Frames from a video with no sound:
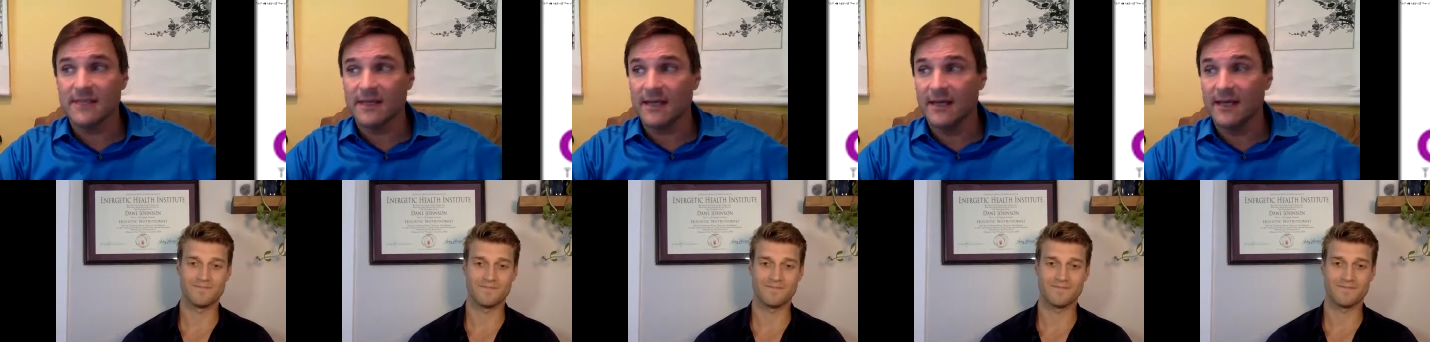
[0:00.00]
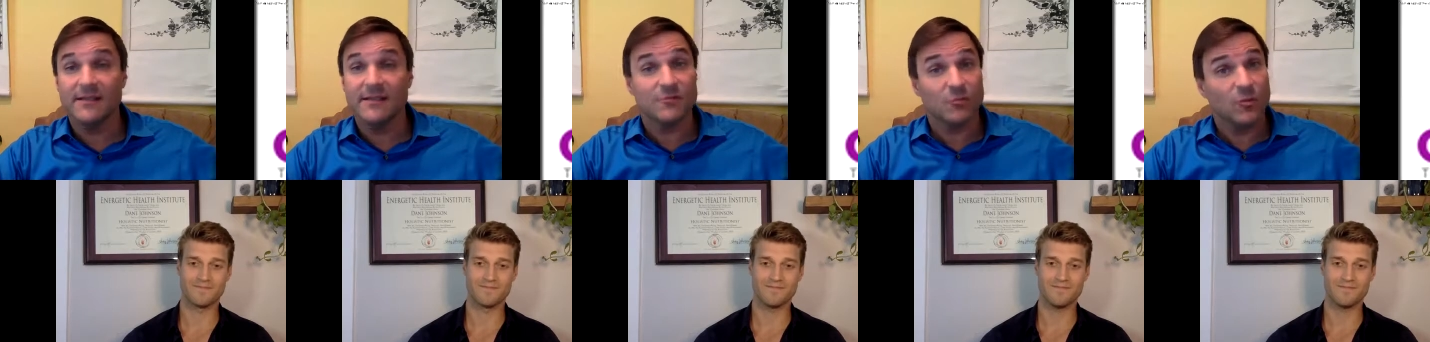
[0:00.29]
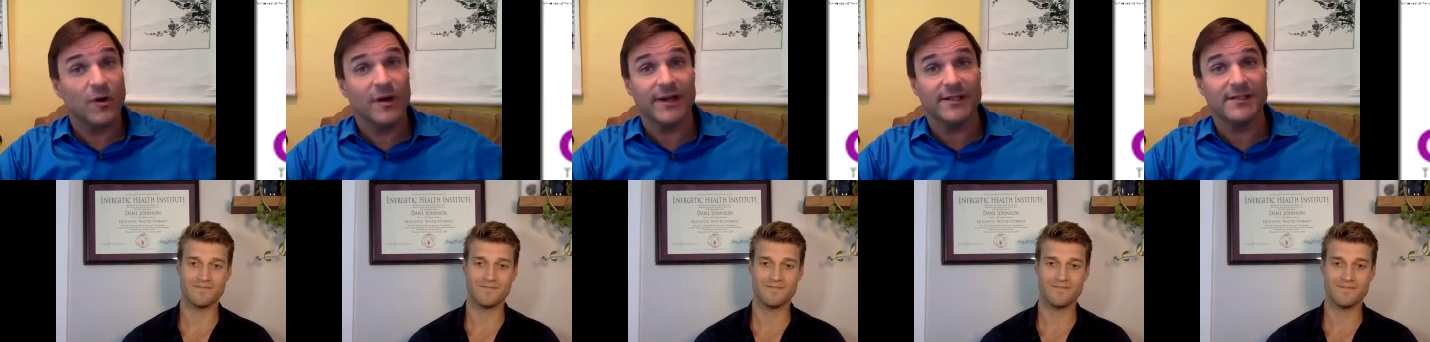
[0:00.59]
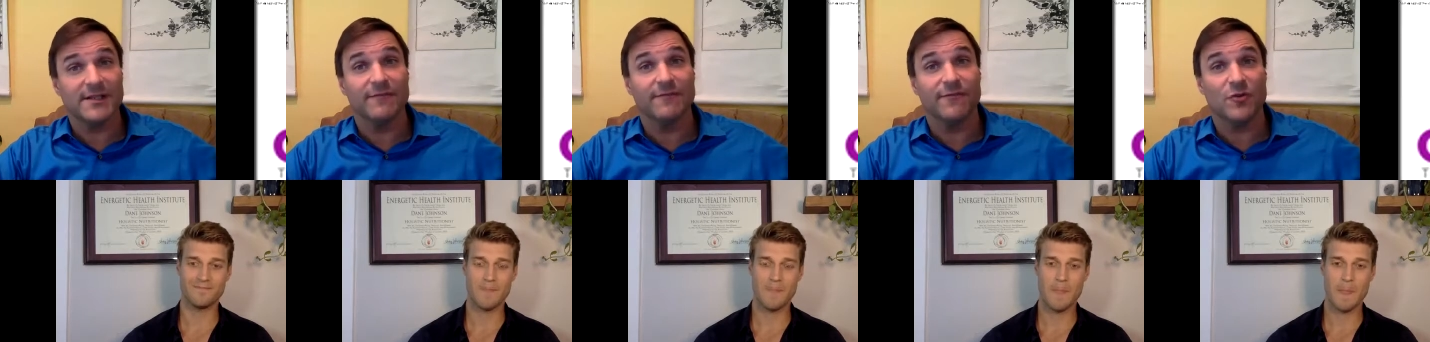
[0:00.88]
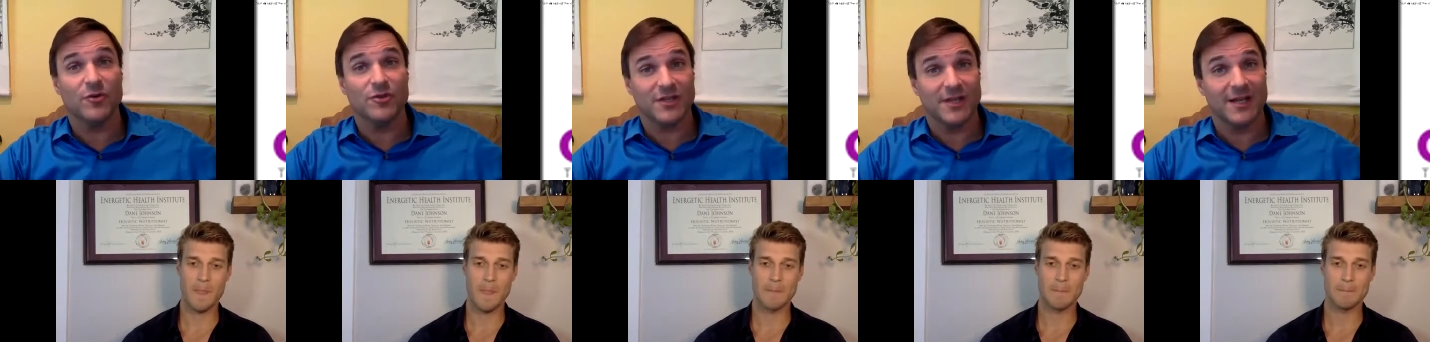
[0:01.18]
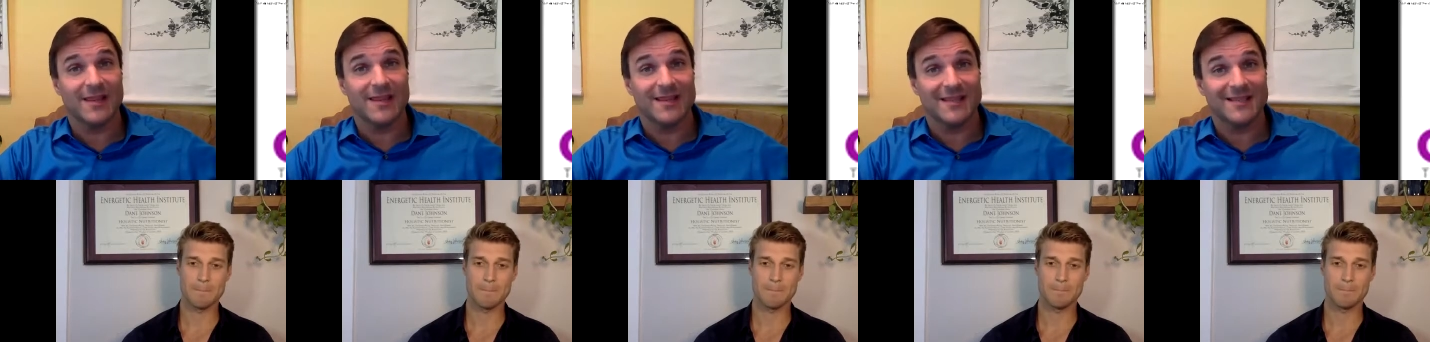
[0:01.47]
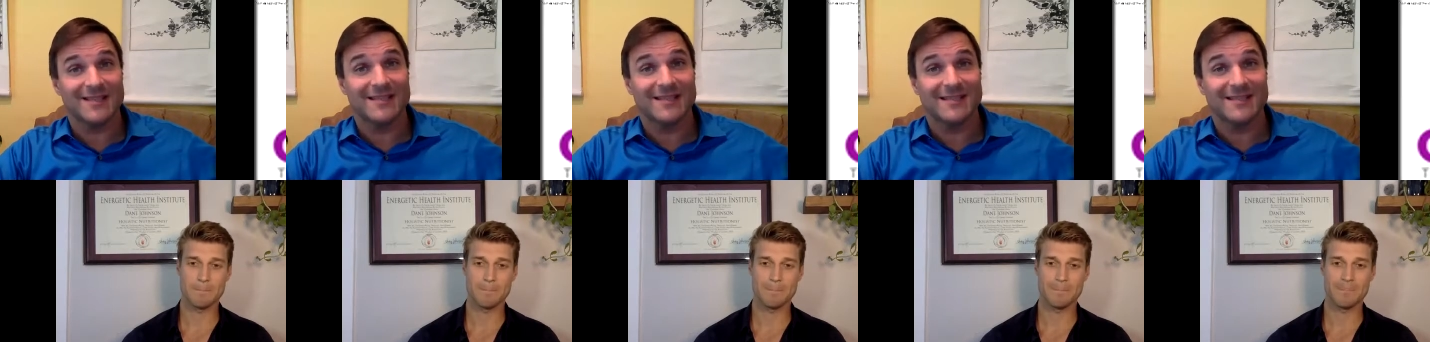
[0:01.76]
Speaker 1: uh, it's one, it's unfortunate that the
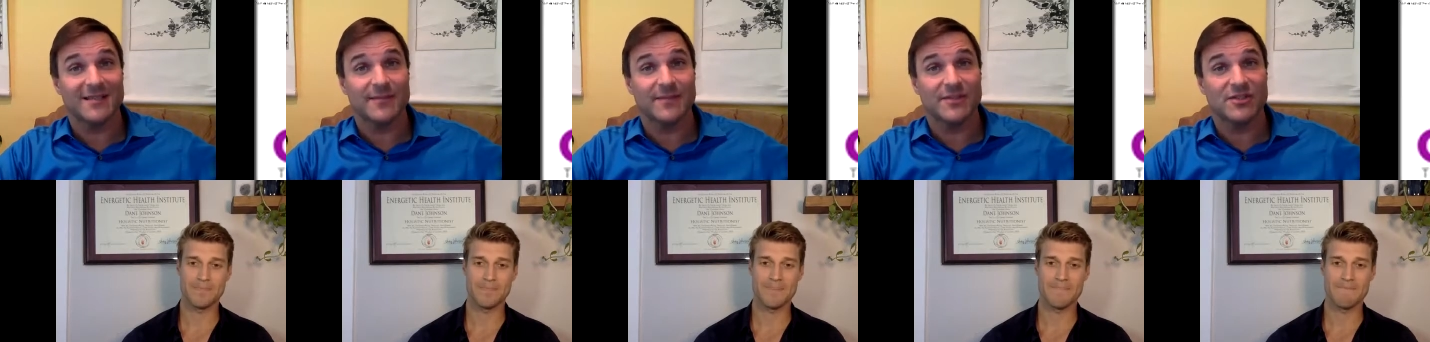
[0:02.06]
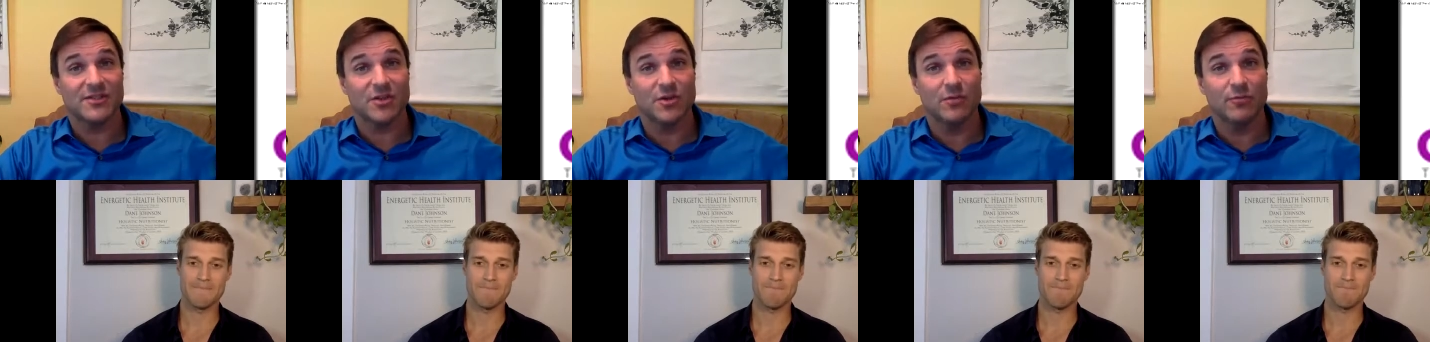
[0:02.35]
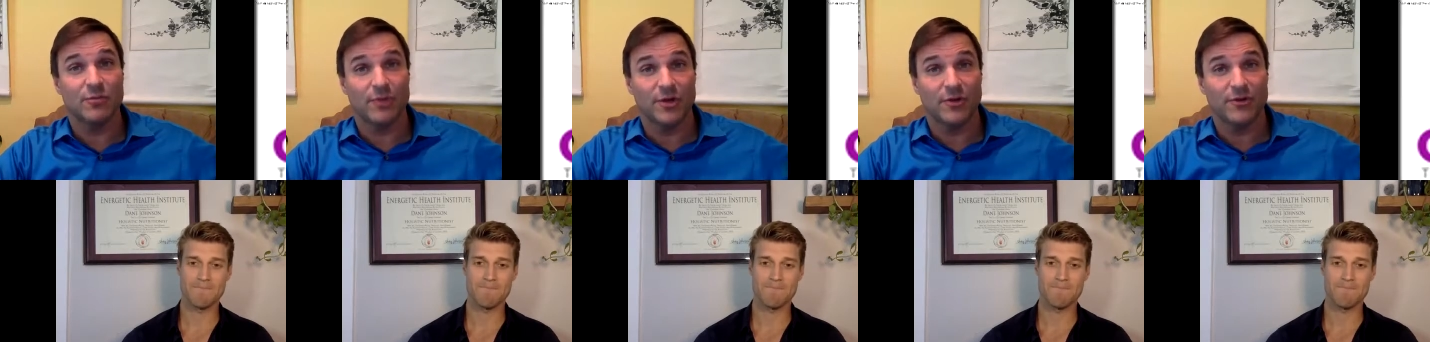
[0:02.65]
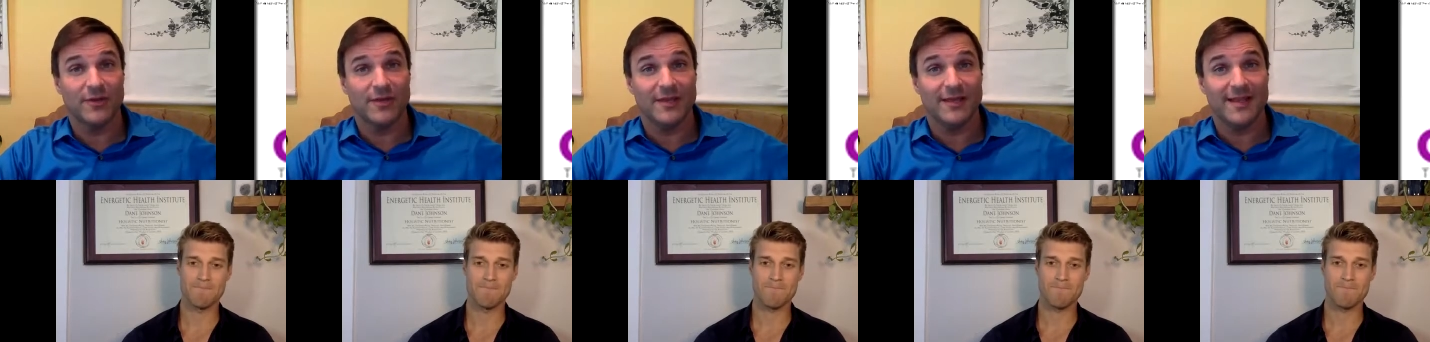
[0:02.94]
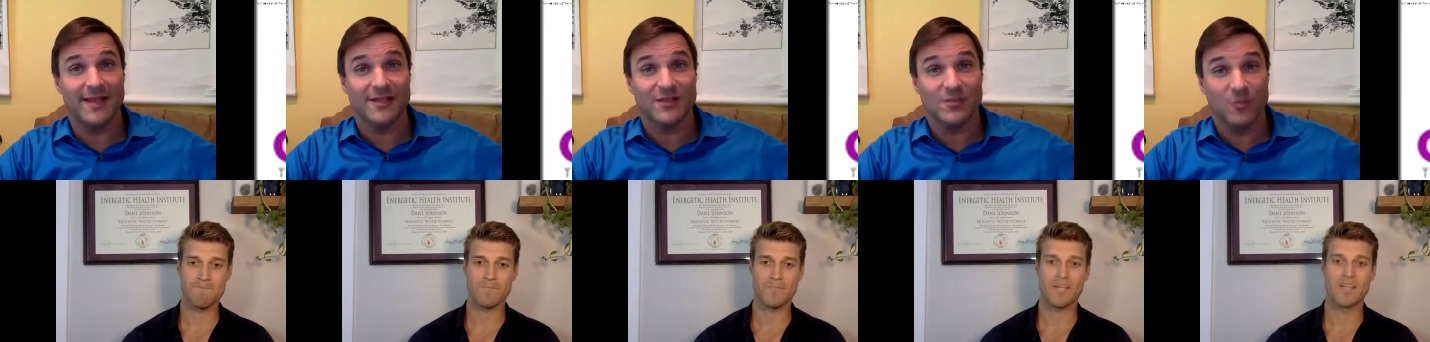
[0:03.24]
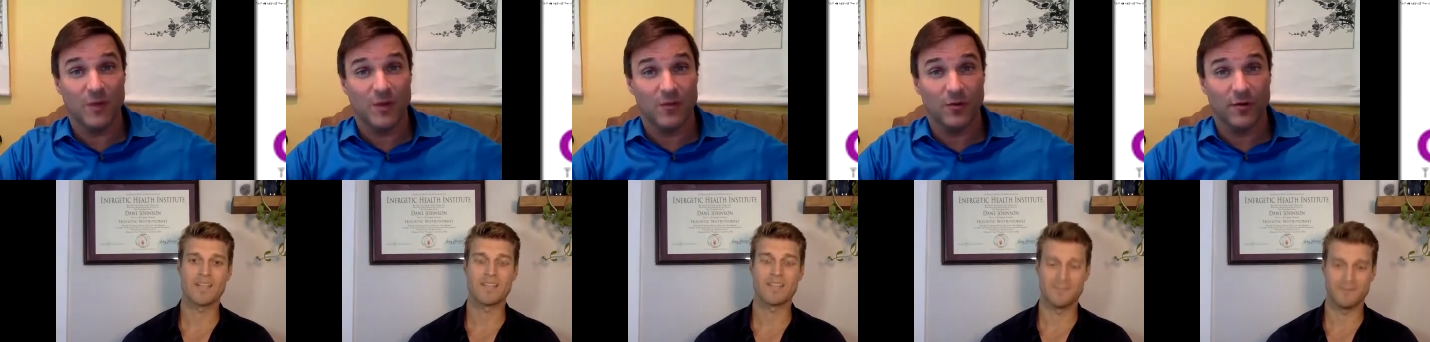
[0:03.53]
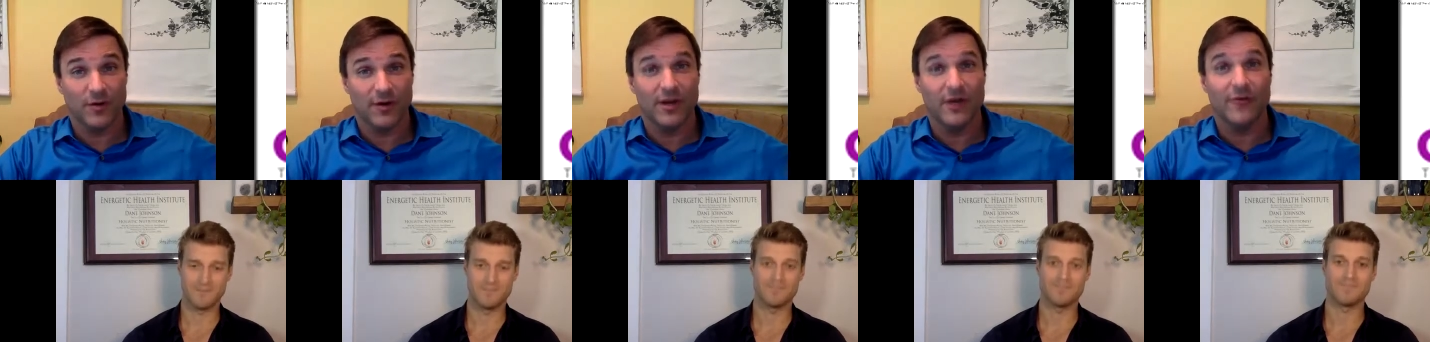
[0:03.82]
system is so broke that that's what
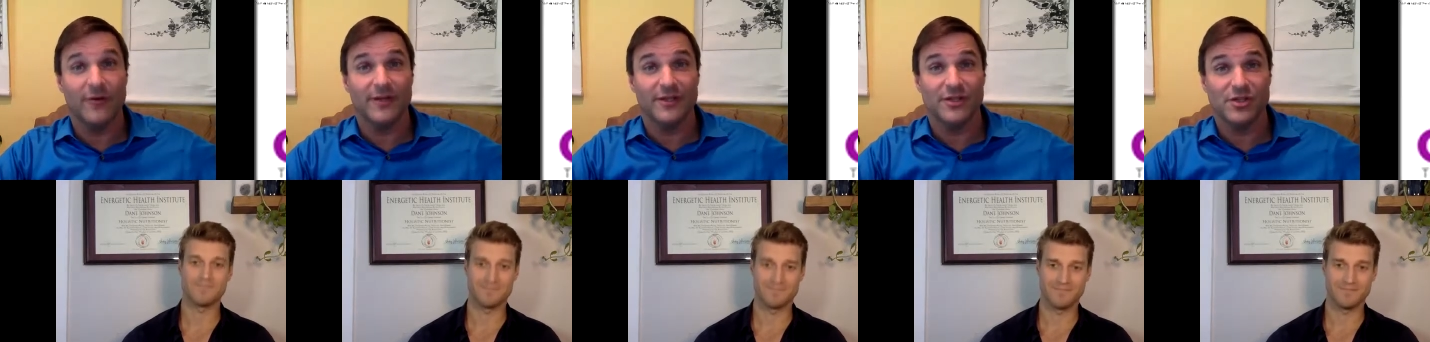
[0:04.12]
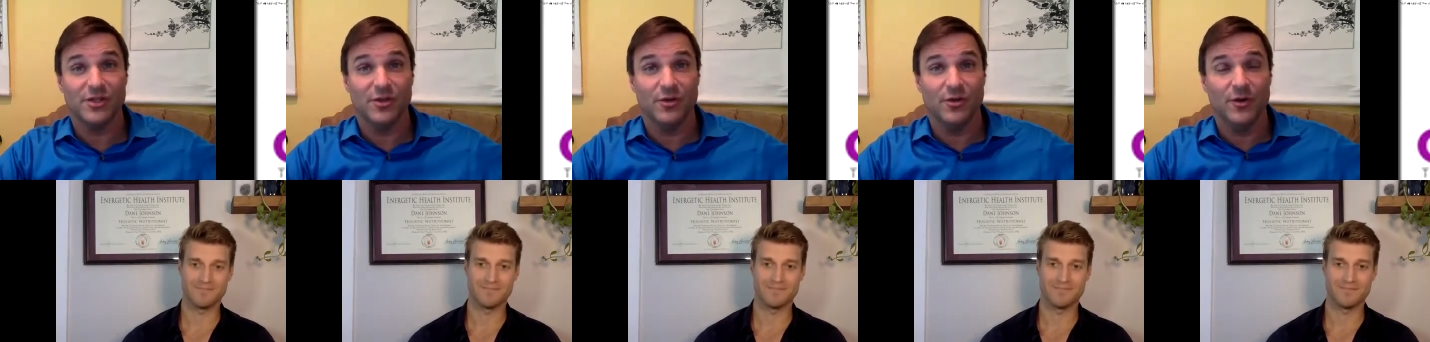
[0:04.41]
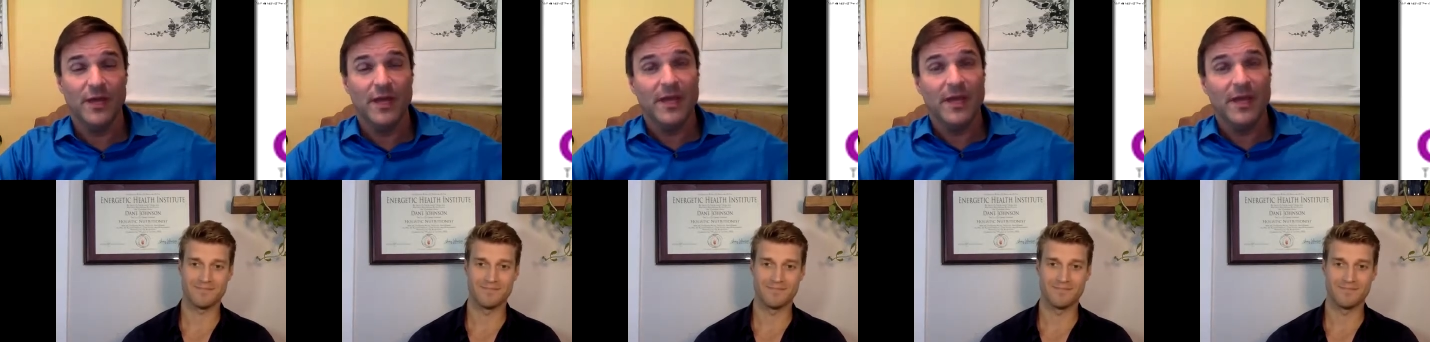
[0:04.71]
we're going to,